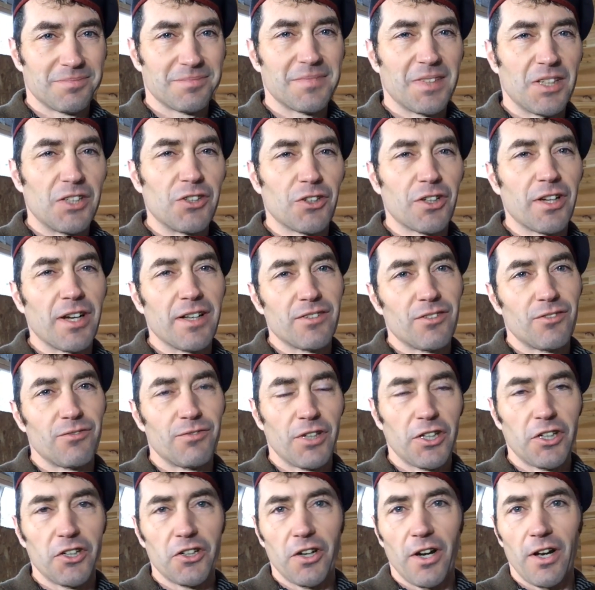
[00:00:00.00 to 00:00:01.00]
You guys will
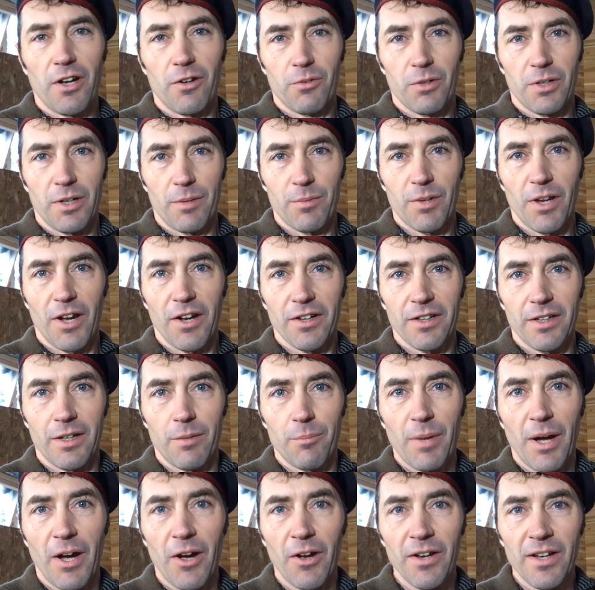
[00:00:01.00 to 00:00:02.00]
figure out what I'm talking
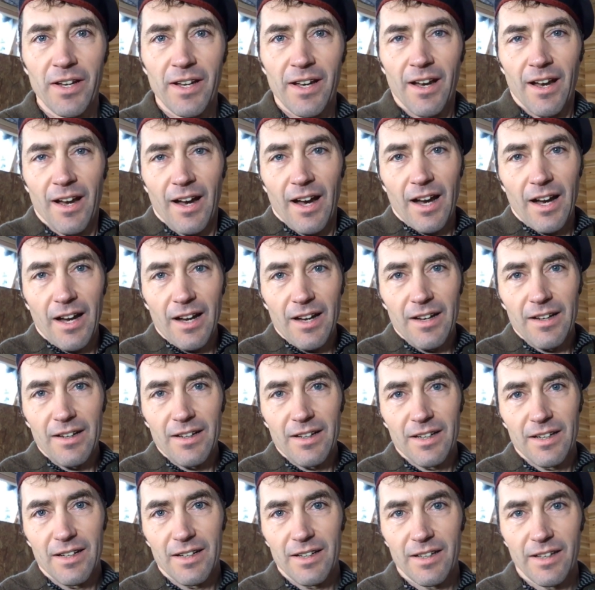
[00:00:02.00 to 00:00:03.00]
about.
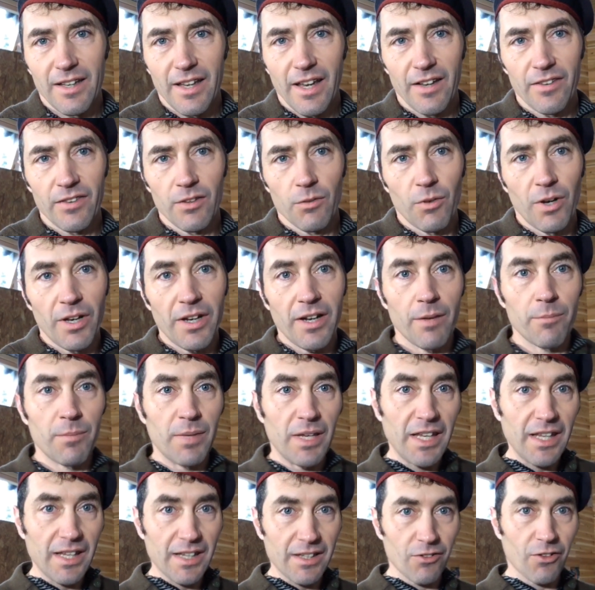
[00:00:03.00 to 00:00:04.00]
And the one I'm
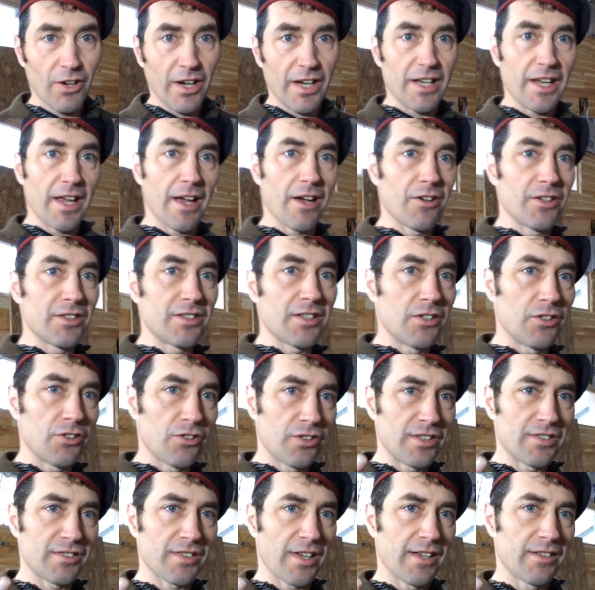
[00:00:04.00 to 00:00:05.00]
in right now is a new
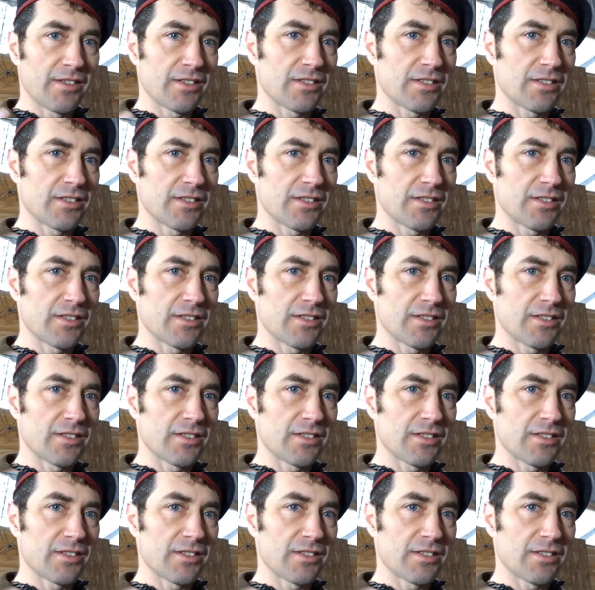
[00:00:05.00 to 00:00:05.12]
design.